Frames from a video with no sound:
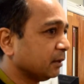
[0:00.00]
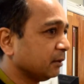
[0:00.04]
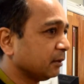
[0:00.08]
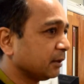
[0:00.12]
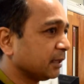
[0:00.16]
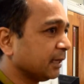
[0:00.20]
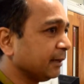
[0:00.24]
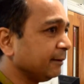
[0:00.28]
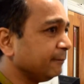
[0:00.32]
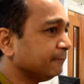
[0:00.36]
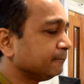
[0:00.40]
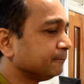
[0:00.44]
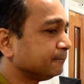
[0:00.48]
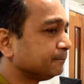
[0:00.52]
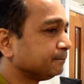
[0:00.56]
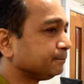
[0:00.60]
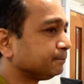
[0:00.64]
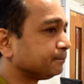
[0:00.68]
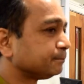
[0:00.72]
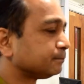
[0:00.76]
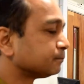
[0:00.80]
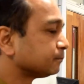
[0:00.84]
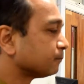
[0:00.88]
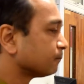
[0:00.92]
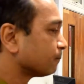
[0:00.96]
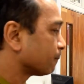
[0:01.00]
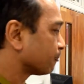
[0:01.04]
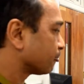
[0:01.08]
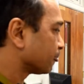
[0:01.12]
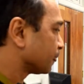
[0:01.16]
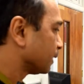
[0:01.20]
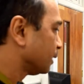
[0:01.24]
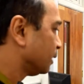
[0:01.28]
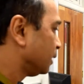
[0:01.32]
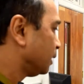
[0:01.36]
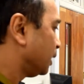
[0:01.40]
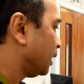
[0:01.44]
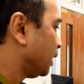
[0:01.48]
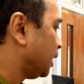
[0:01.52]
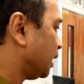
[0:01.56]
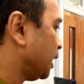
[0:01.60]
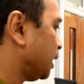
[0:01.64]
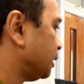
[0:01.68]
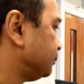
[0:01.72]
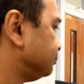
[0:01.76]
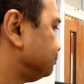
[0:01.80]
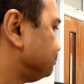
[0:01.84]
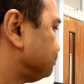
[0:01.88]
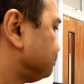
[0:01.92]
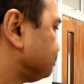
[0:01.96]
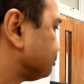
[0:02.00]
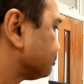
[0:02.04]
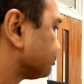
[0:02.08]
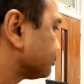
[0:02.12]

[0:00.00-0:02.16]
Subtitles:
Okay? Now,